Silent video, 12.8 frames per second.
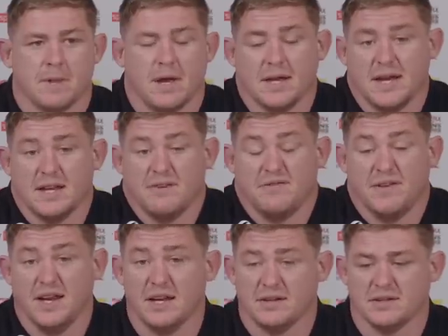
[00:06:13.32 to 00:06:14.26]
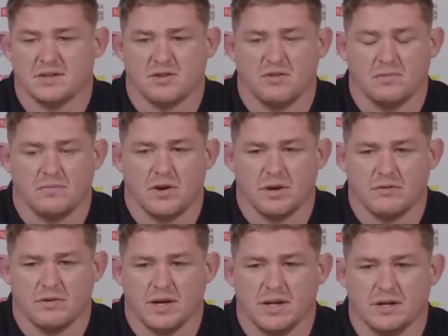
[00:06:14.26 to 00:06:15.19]
and getting the feel of the scrum
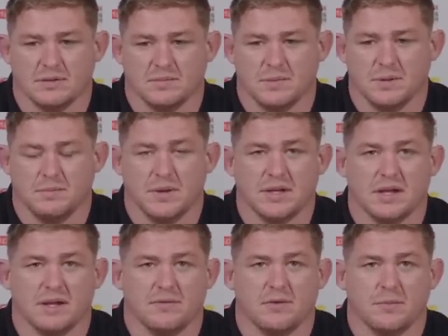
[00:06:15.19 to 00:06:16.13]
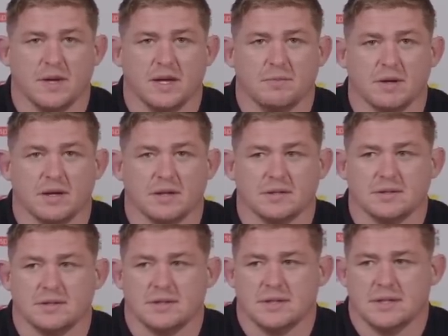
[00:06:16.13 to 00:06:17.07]
right really would be a big thing for me
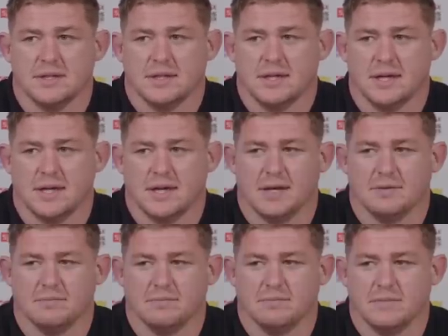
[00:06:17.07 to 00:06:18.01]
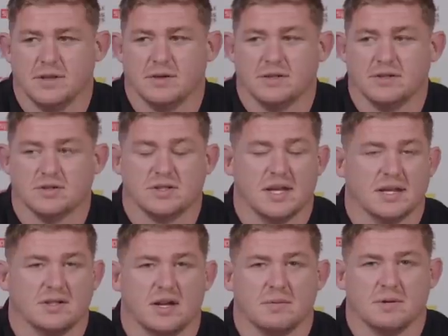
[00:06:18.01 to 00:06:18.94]
because um, you know it does
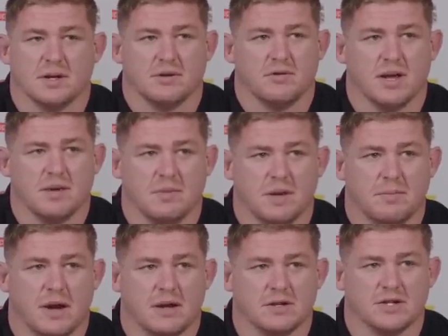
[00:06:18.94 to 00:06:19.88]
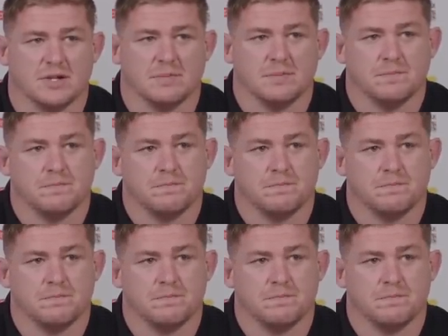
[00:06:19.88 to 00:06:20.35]
take time to create a bit of partnership.